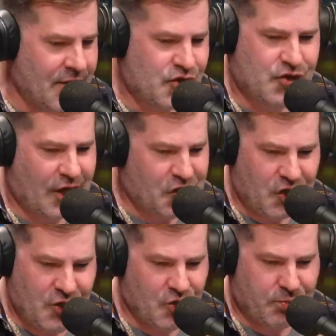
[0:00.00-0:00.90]
such
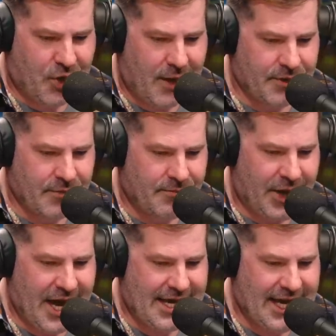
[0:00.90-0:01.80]
a huge problem
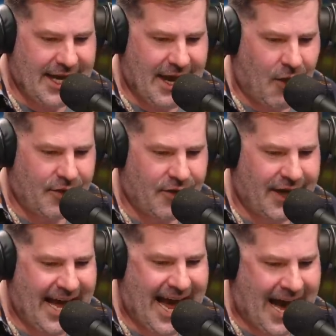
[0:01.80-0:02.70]
by getting out of their
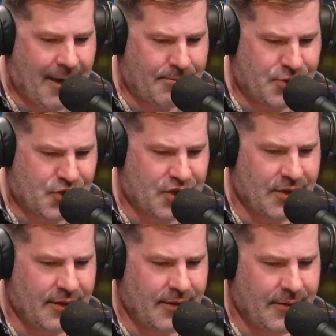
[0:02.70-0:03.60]
cabs.